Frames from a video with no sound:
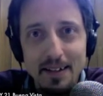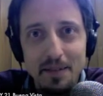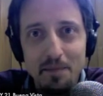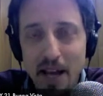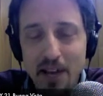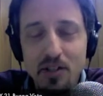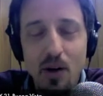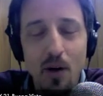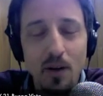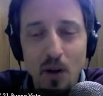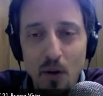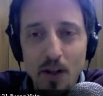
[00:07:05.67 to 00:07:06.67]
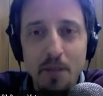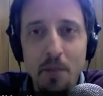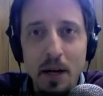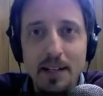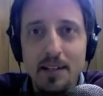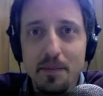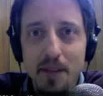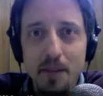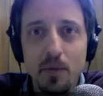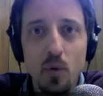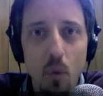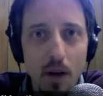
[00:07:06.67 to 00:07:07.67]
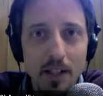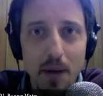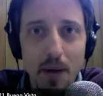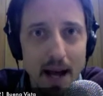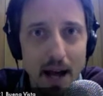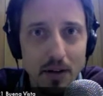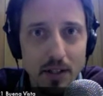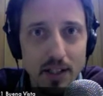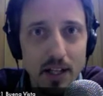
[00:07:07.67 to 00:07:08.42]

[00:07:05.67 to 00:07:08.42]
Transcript: Banks are loaning money to people who want to buy houses.